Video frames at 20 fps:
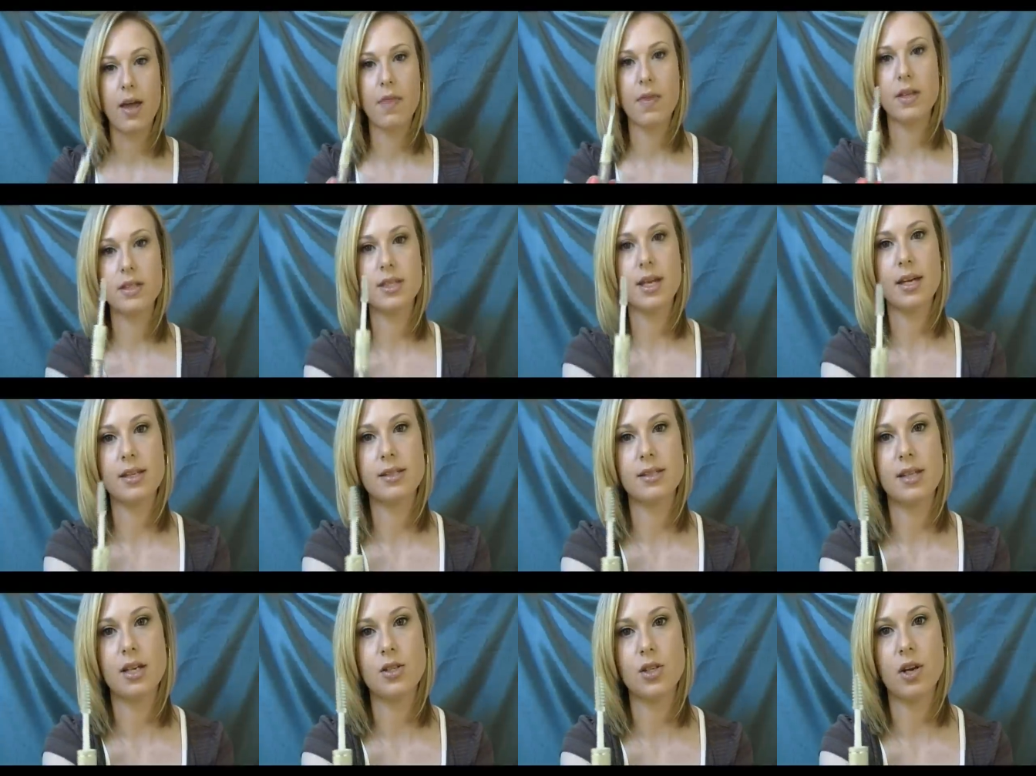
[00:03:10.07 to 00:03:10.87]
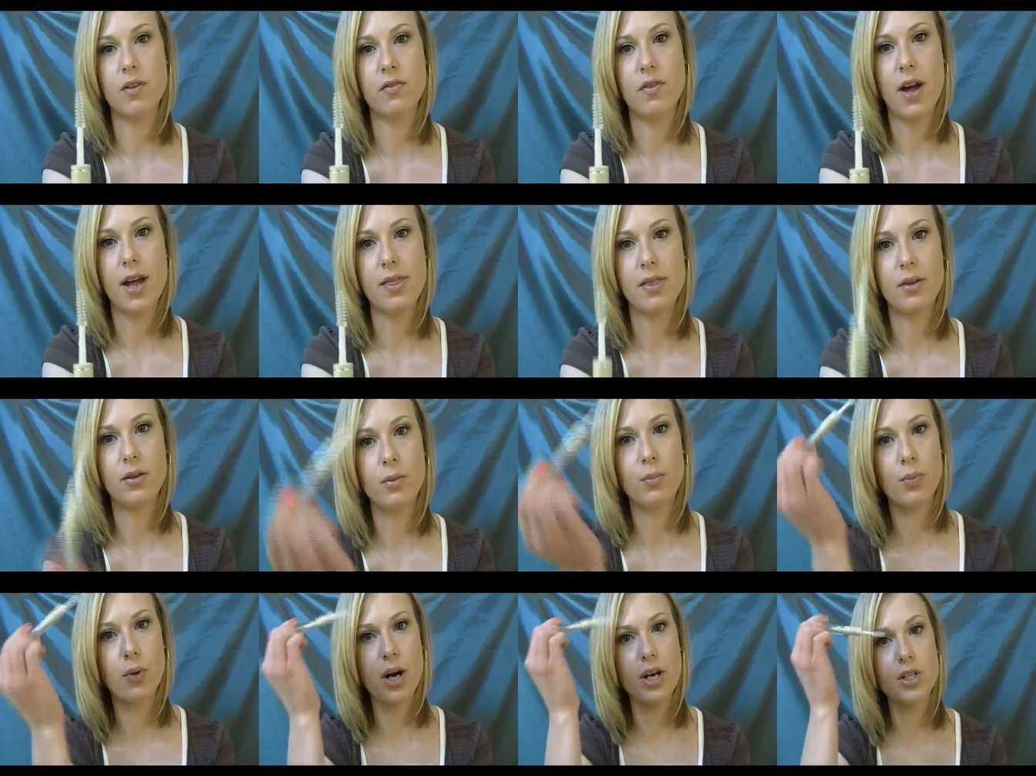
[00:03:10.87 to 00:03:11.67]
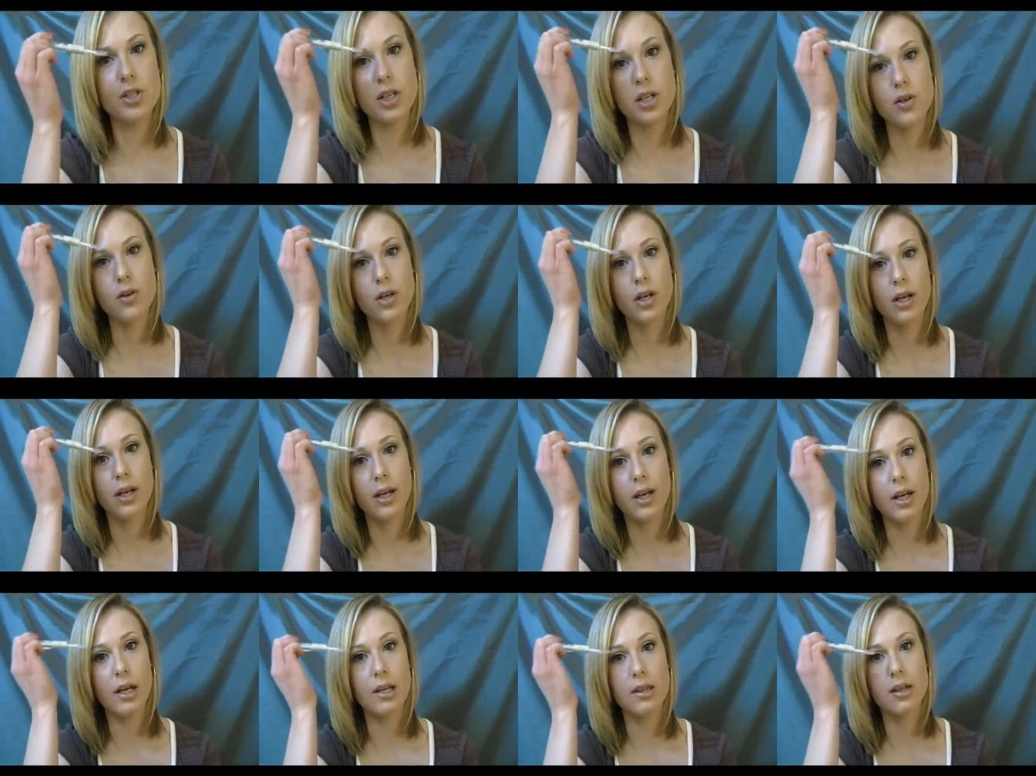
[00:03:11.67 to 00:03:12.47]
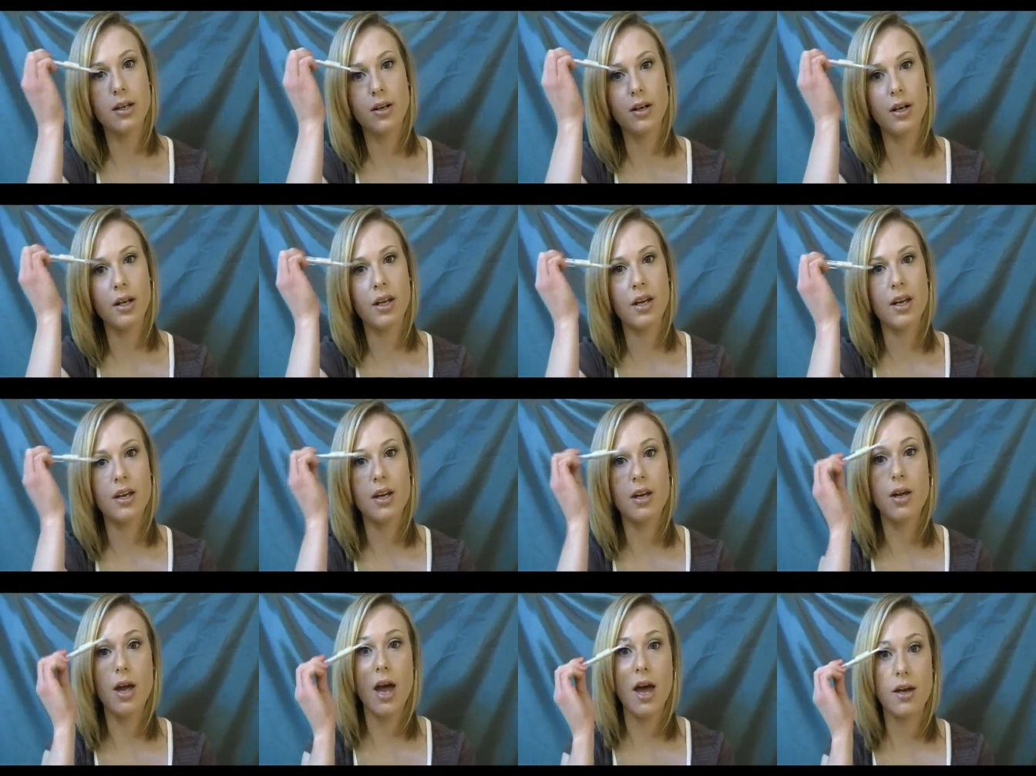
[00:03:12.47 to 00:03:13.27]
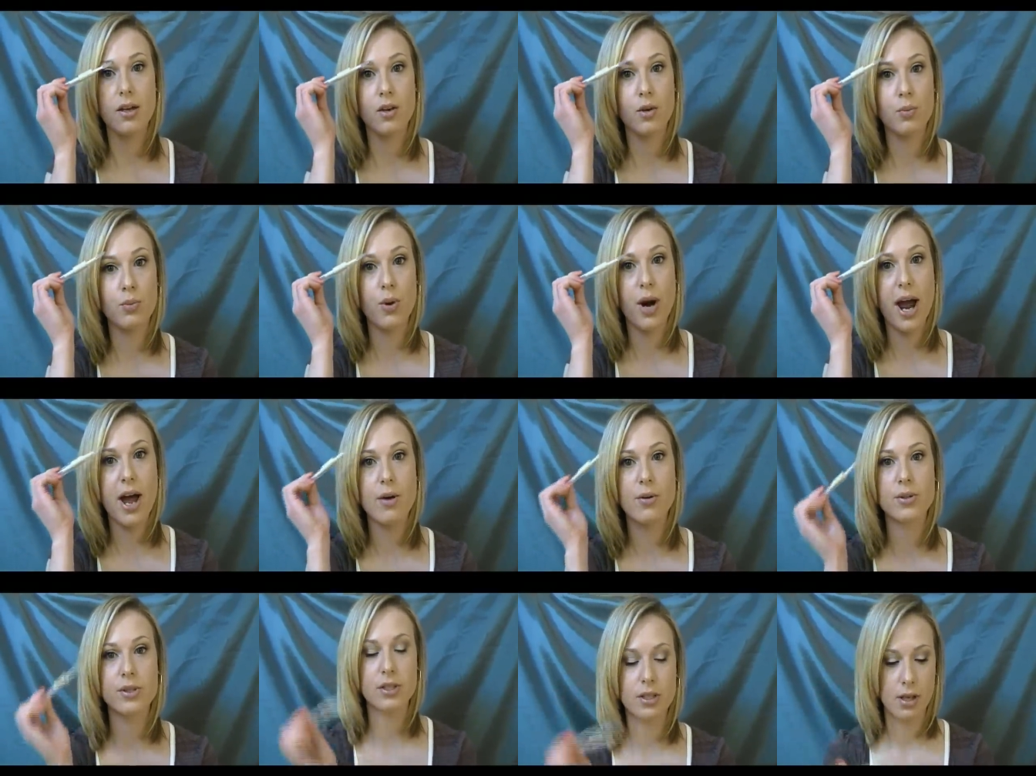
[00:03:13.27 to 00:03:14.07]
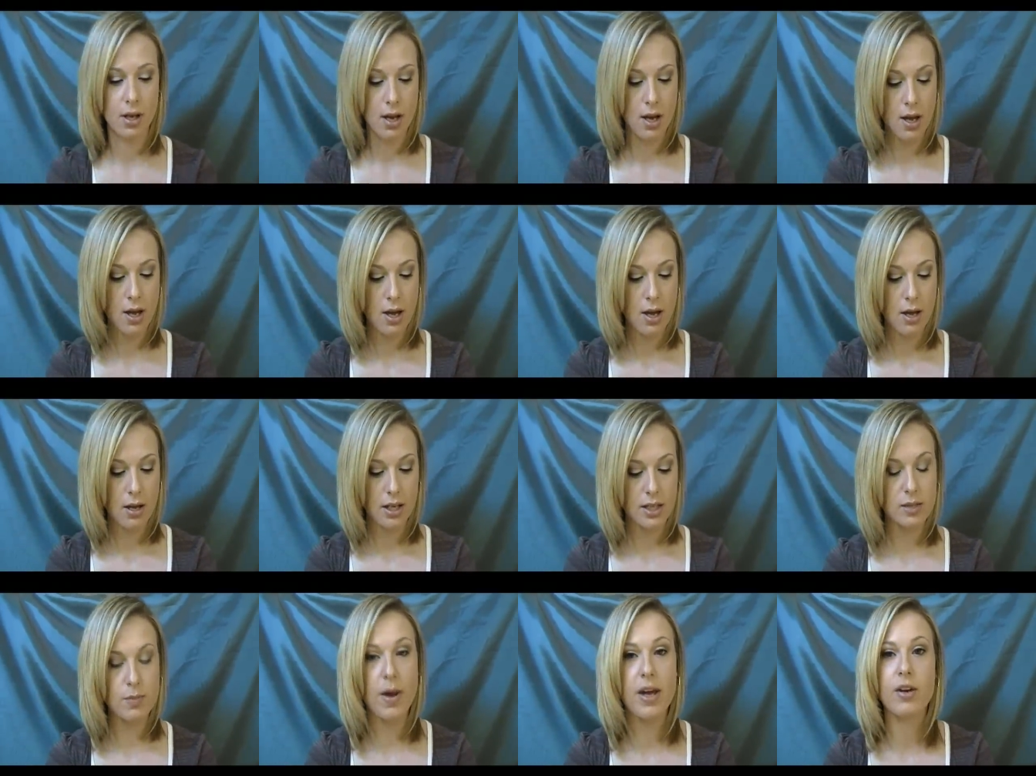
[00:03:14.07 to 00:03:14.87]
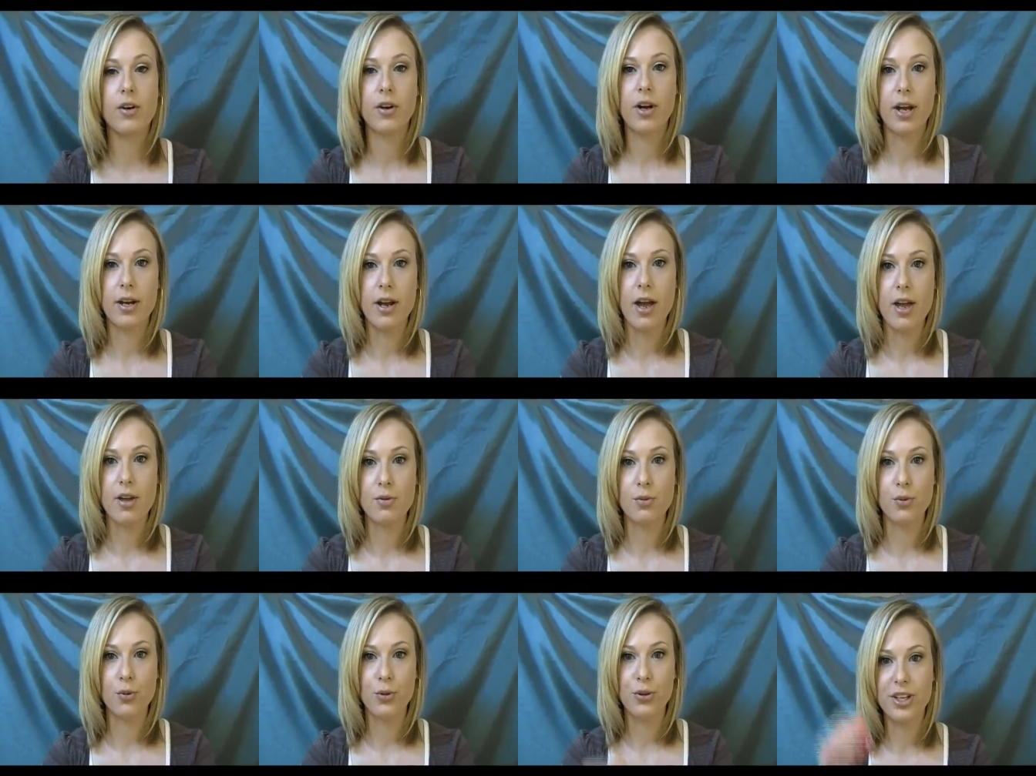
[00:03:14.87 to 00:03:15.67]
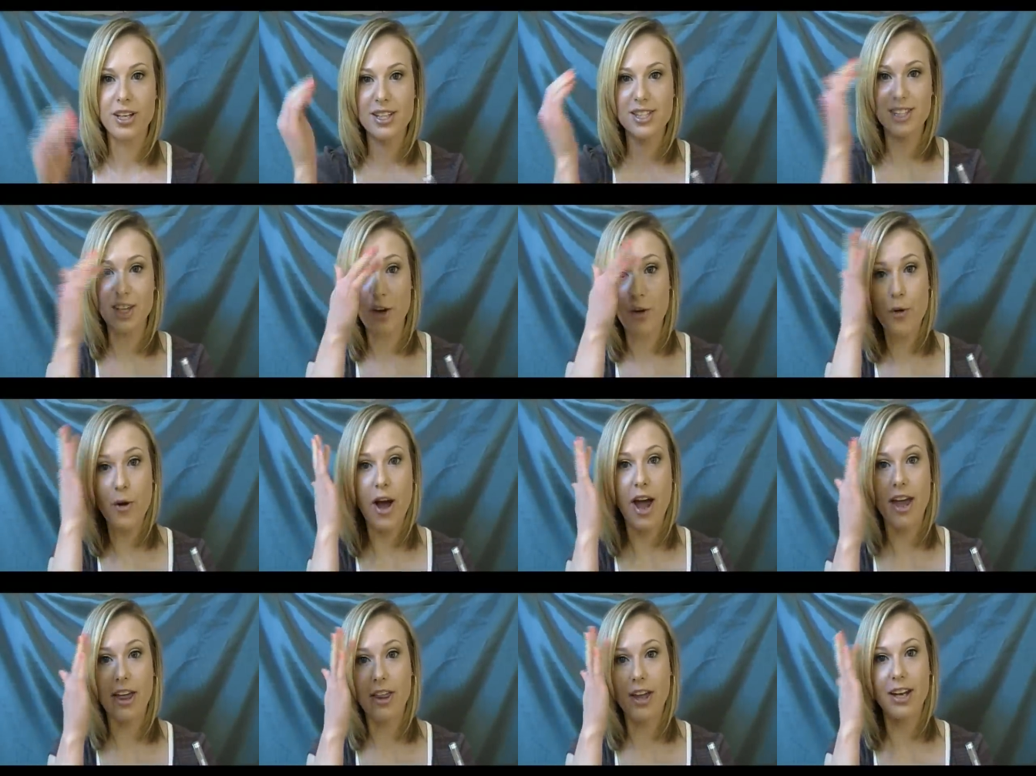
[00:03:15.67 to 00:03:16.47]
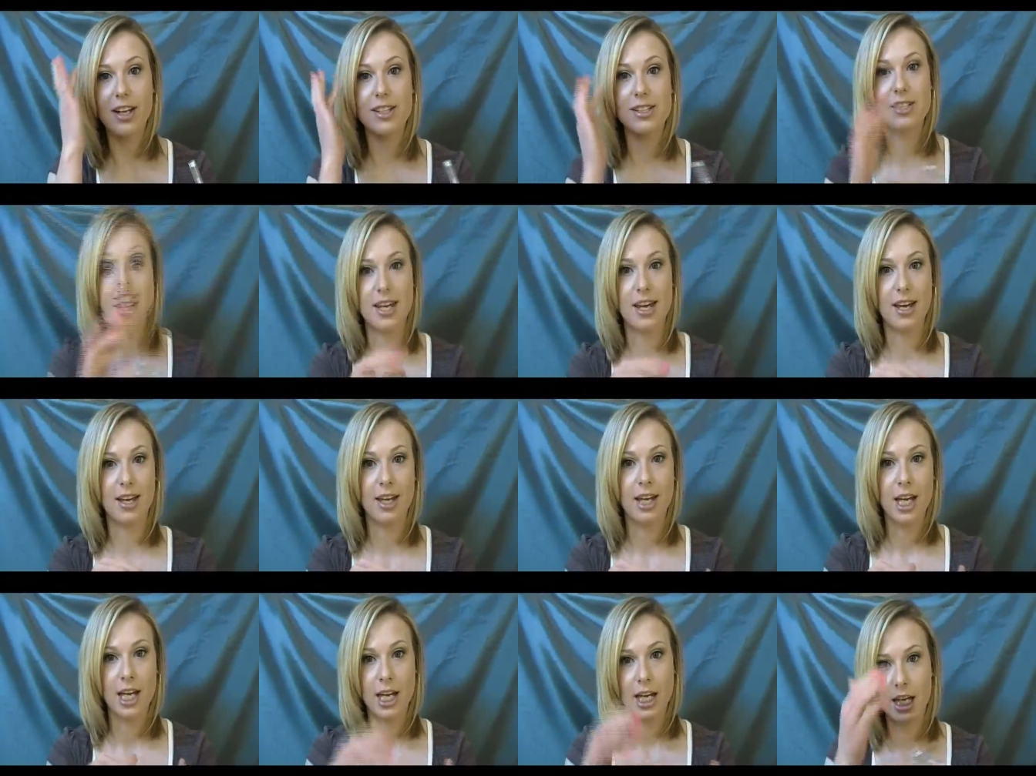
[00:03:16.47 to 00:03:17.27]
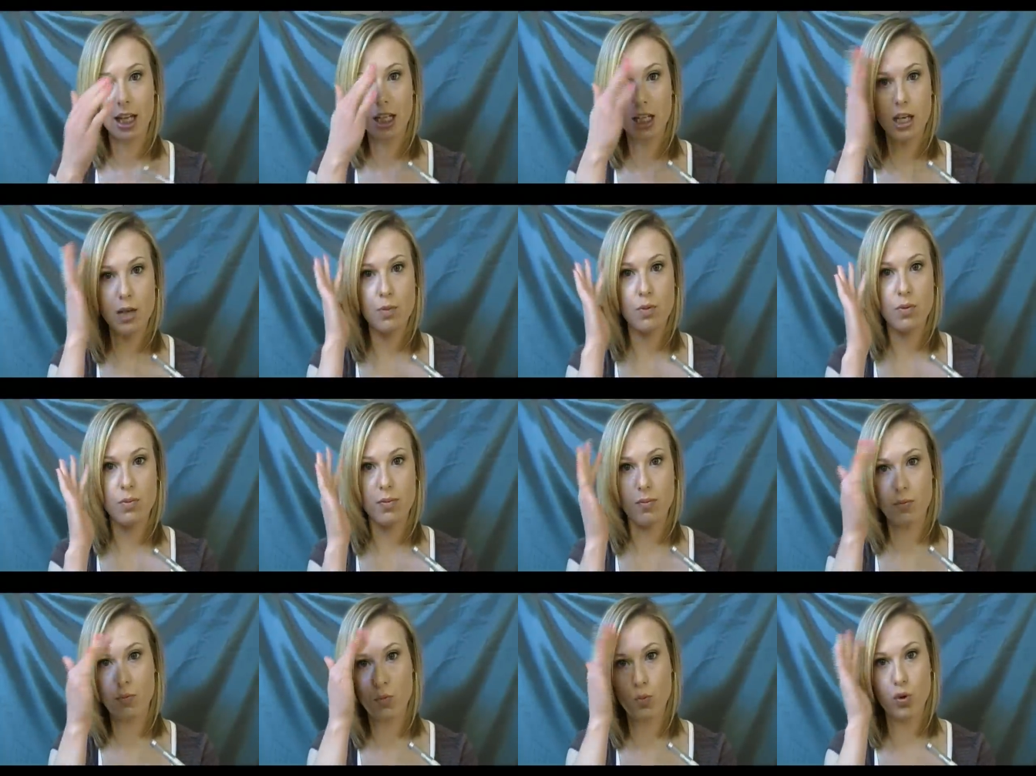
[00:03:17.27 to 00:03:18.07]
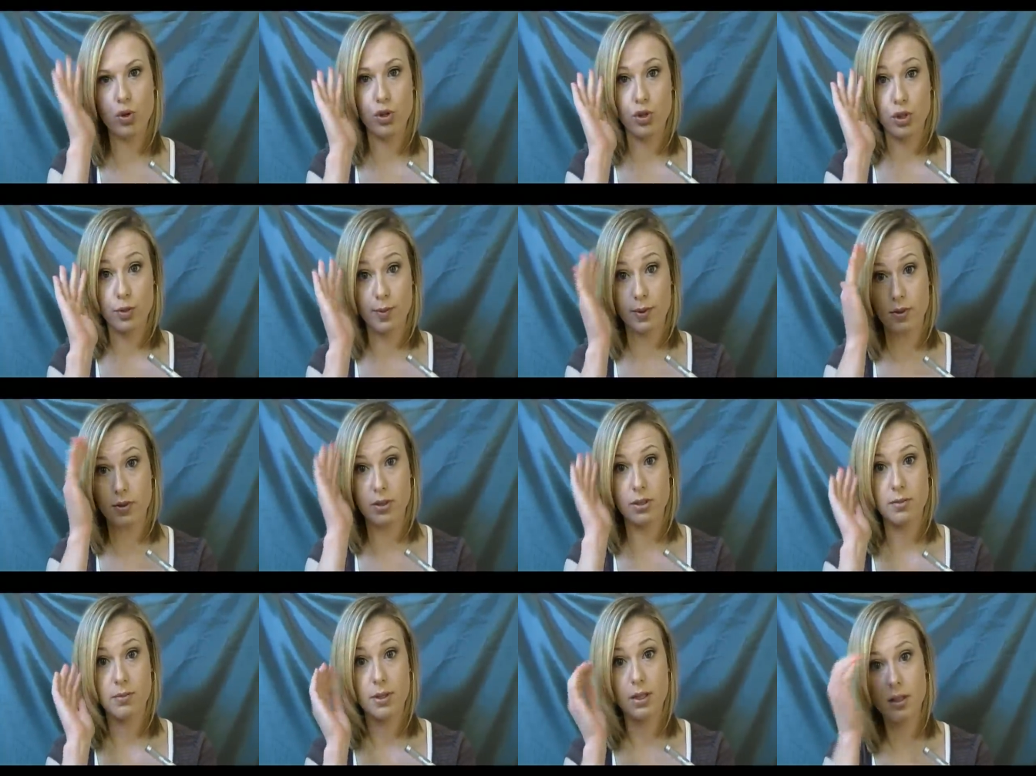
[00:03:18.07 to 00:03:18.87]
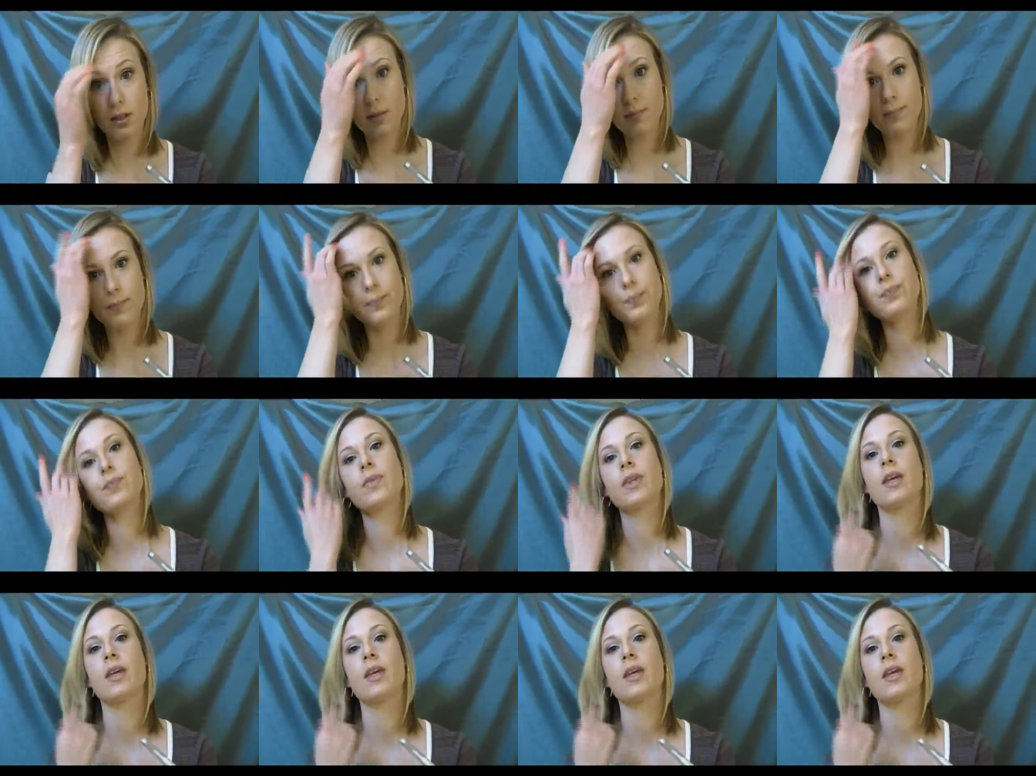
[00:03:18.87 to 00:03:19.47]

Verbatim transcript: And this has such a fine little brush that you can get in there and get your brows, because mine are kind of unruly, so I like to keep them where they're supposed to be.